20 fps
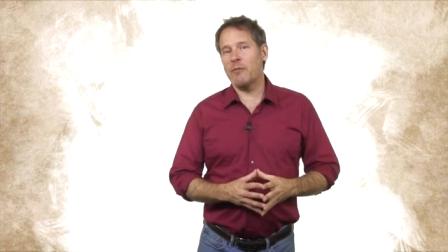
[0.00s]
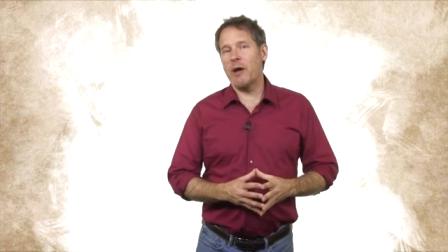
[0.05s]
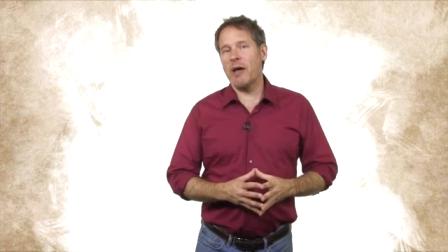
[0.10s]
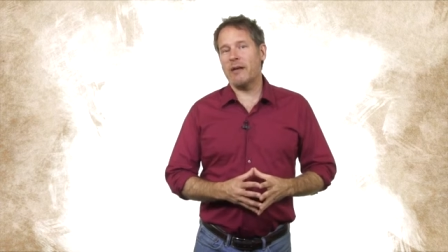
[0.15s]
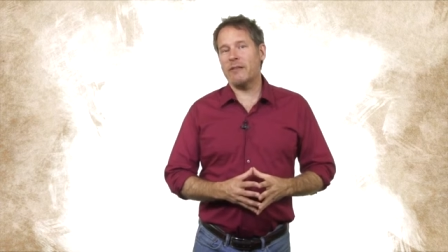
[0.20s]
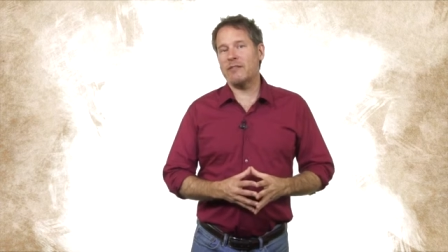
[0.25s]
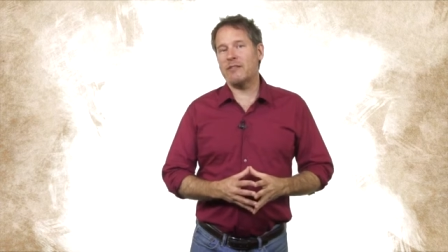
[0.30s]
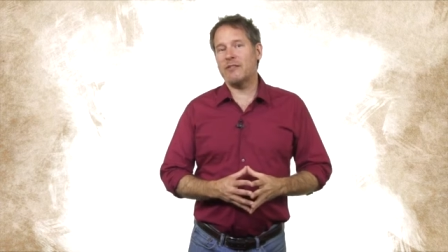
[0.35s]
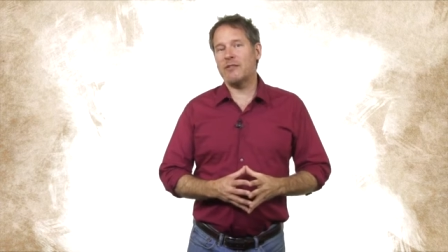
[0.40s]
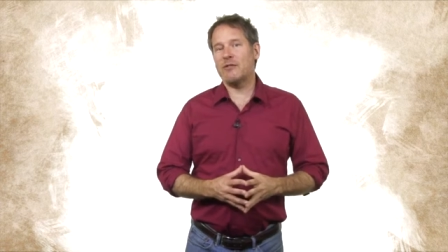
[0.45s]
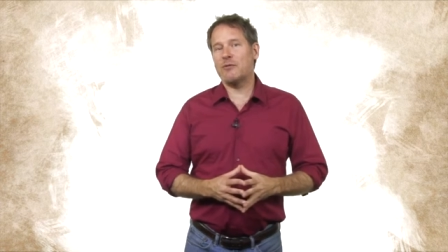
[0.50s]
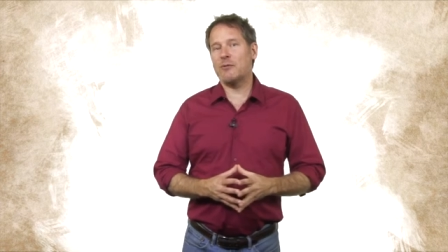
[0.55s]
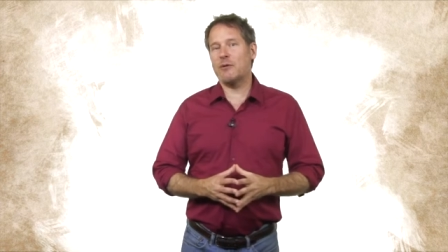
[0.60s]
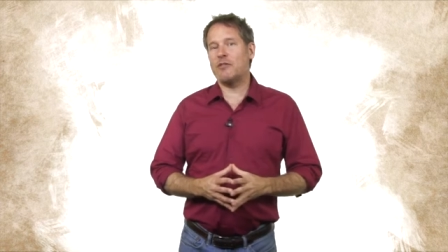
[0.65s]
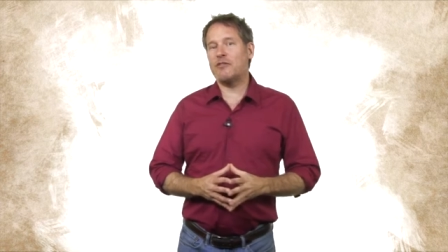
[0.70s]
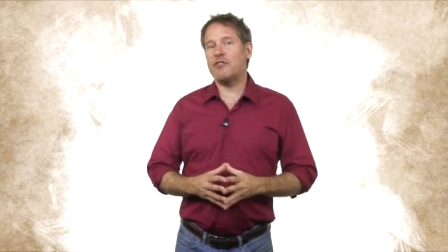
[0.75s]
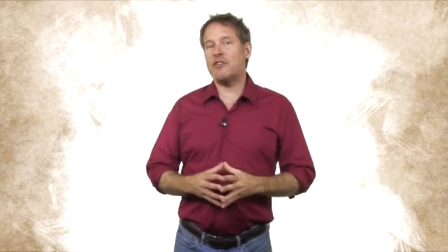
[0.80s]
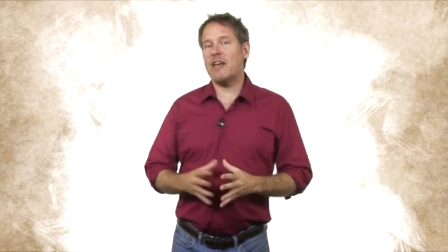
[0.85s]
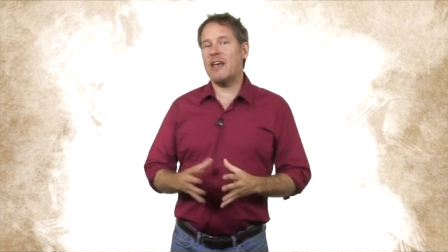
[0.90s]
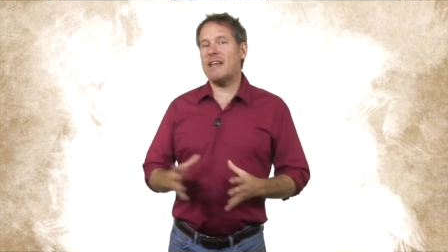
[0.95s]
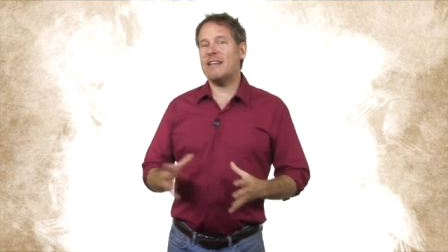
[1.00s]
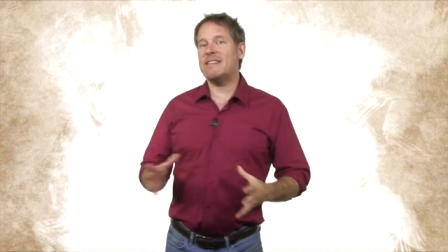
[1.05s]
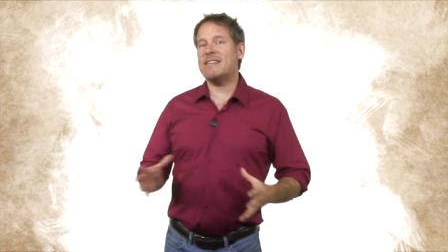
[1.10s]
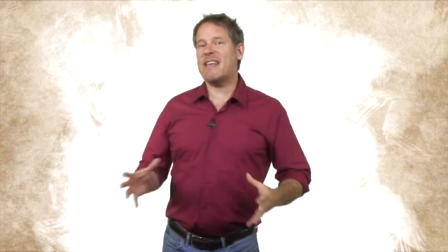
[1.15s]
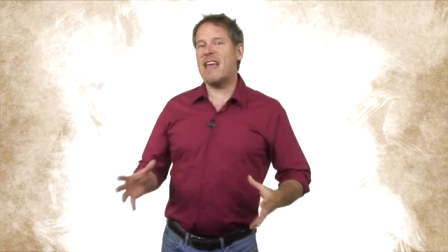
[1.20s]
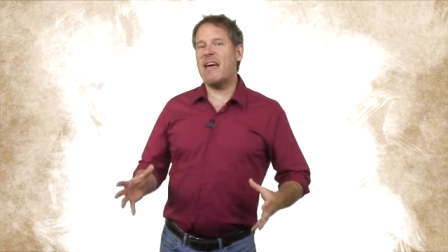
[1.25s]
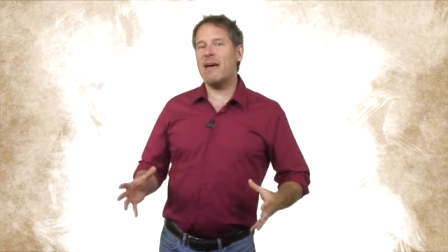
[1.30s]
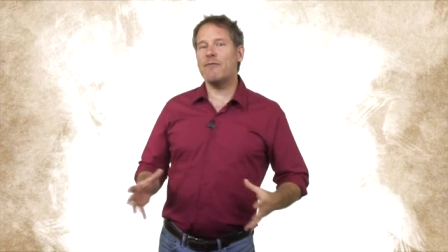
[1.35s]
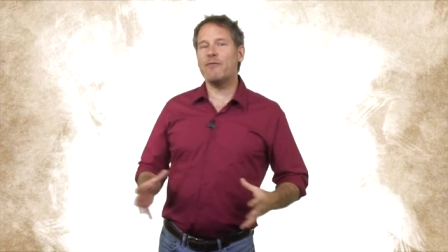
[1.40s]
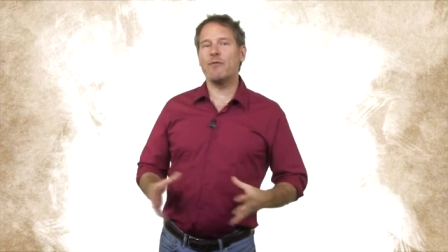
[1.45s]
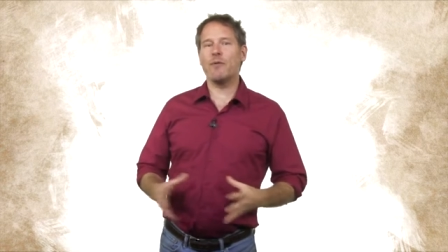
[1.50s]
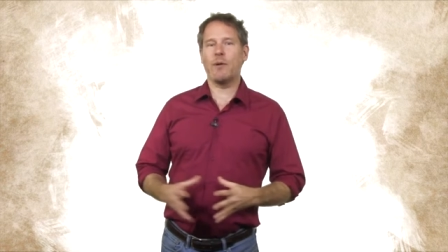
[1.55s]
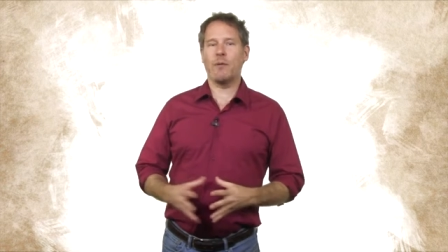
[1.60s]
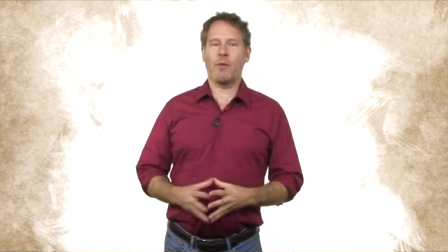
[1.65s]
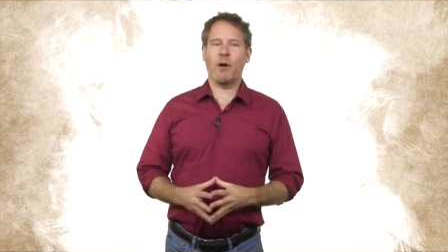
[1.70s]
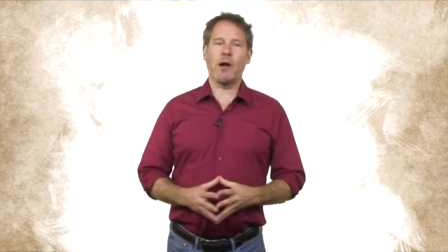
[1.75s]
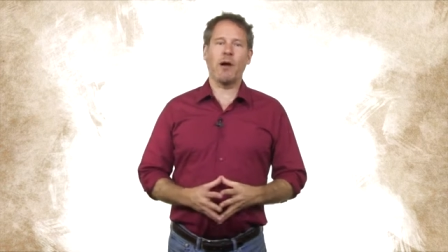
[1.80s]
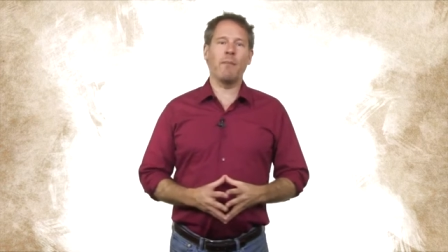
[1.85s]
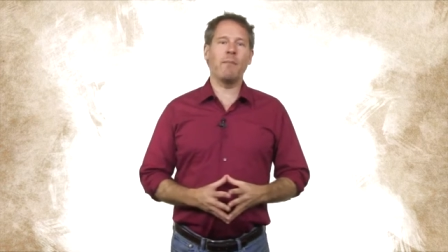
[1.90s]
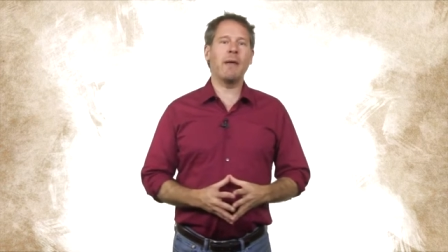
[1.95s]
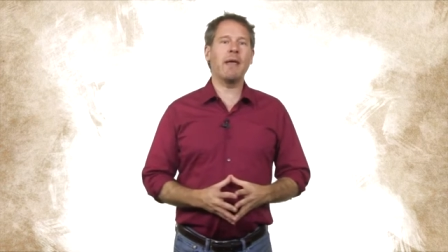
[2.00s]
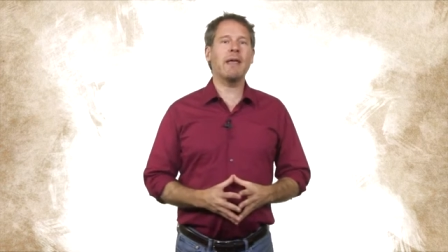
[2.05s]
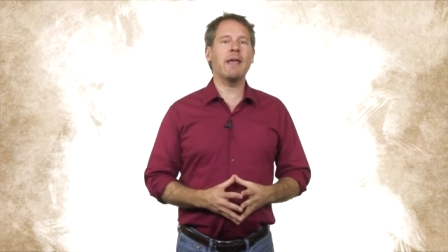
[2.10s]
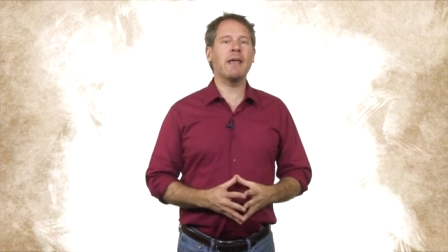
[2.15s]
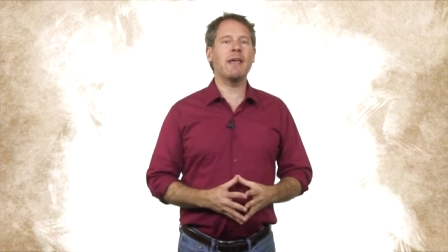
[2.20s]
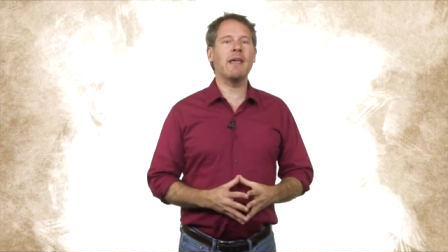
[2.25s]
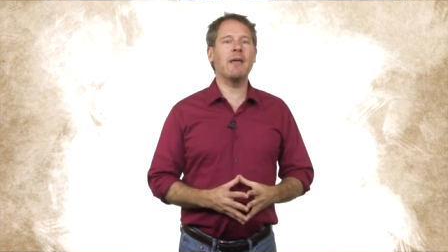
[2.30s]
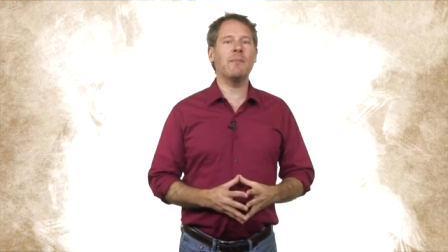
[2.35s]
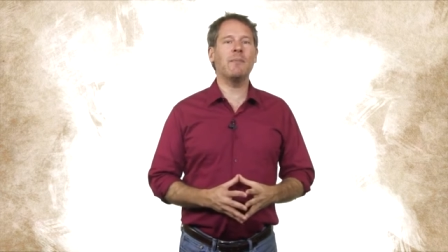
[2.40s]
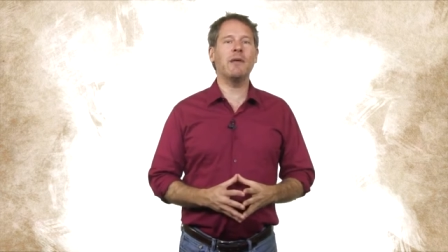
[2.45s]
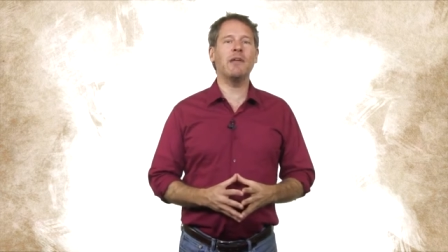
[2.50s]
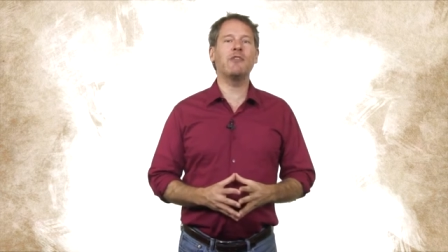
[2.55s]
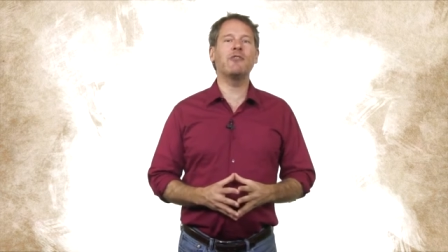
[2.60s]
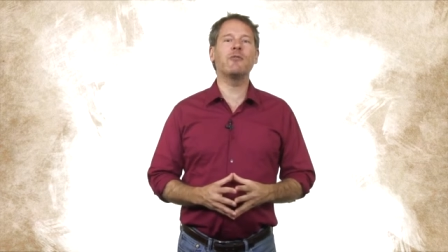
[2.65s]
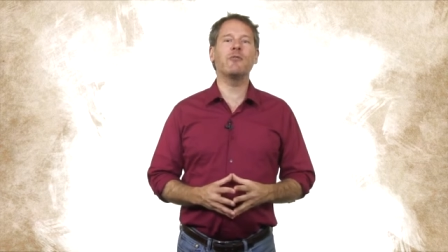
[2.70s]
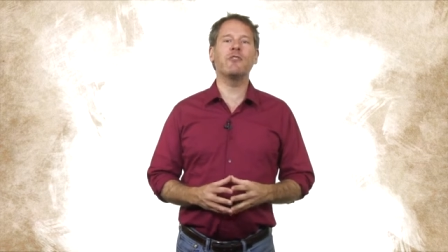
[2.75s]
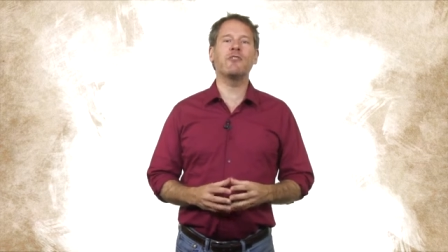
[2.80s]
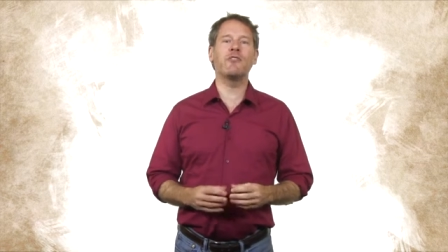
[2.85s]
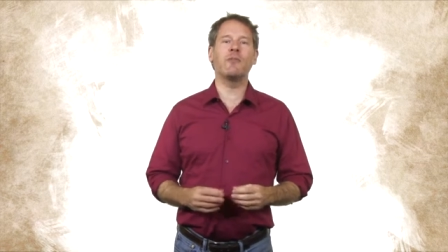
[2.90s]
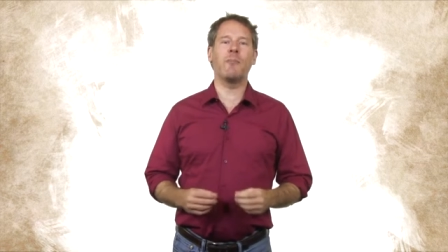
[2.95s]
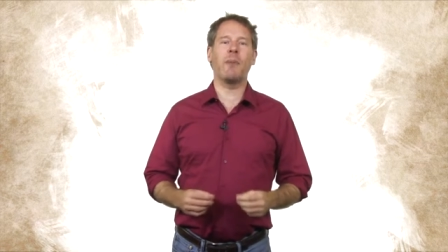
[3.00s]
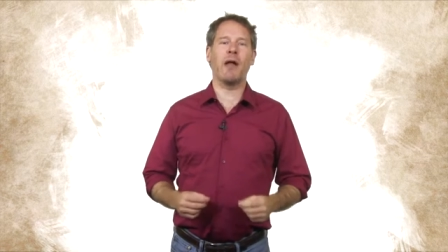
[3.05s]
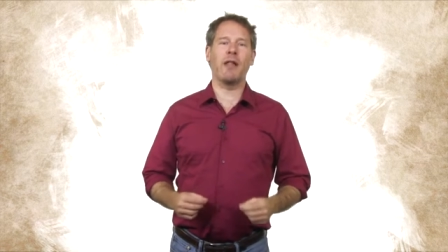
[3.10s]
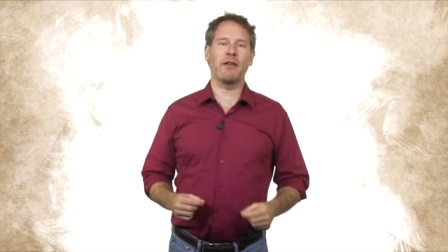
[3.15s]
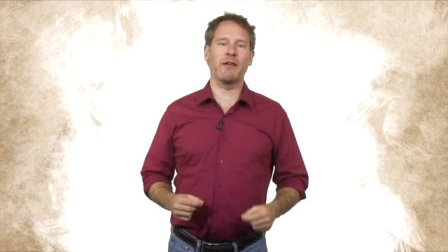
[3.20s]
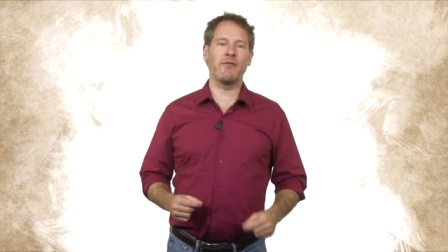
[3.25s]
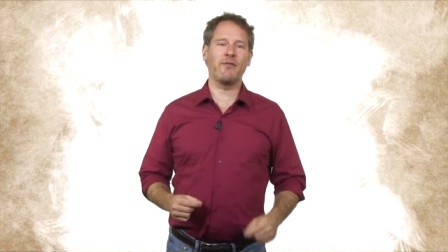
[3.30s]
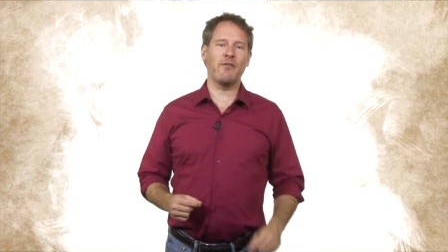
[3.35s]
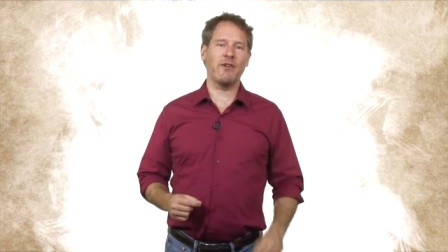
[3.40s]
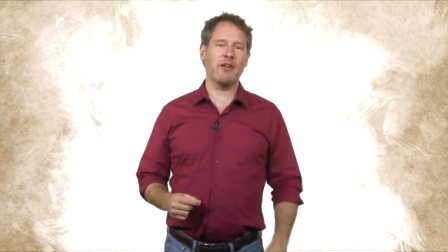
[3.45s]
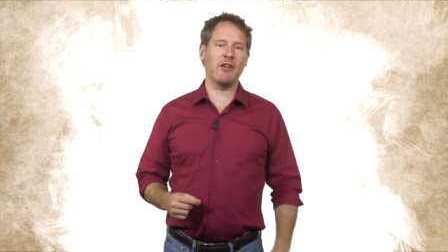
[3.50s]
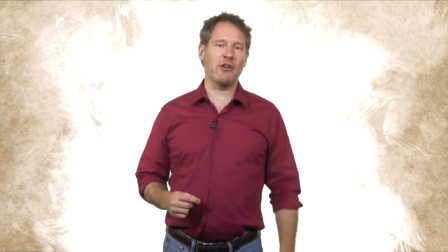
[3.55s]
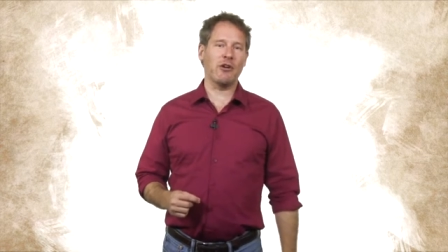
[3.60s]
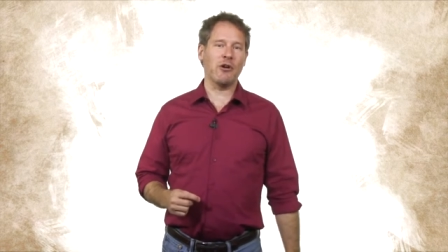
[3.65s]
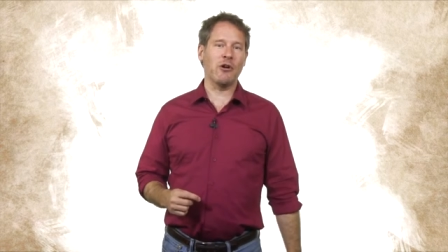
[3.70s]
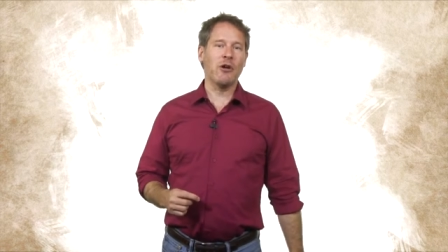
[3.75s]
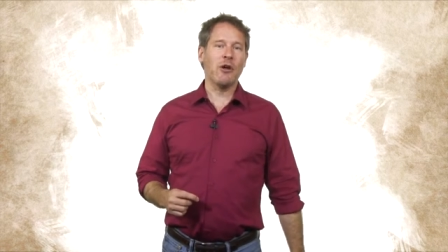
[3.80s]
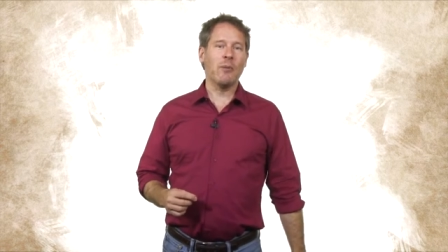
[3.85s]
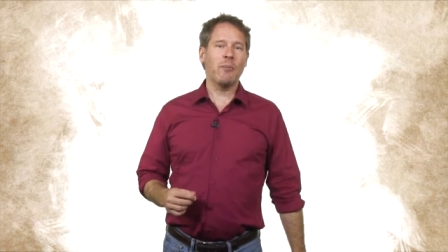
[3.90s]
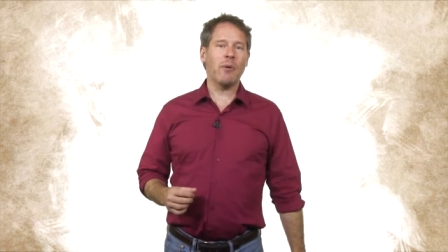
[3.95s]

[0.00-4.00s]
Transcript: rest, with chains everywhere, making him into a symbolic figure,